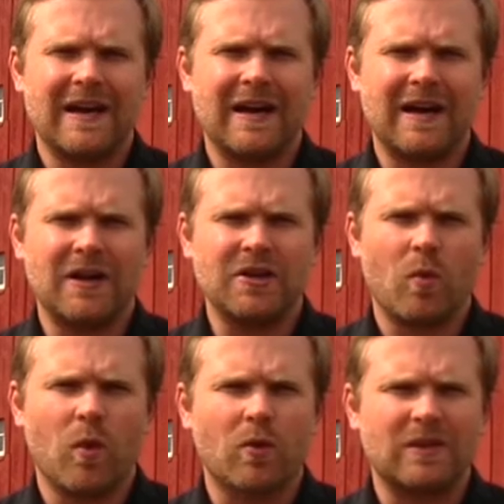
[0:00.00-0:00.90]

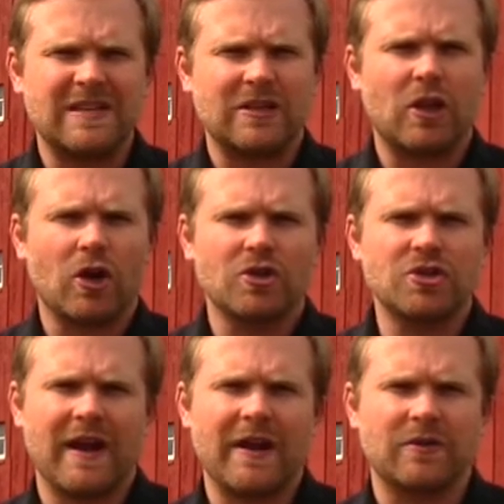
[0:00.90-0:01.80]
work with these
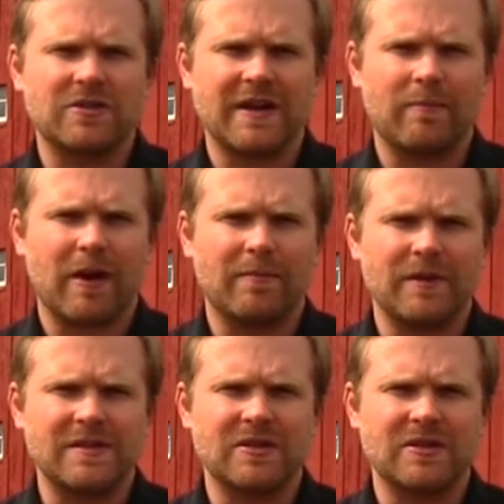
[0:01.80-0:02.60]
larger acreage type properties.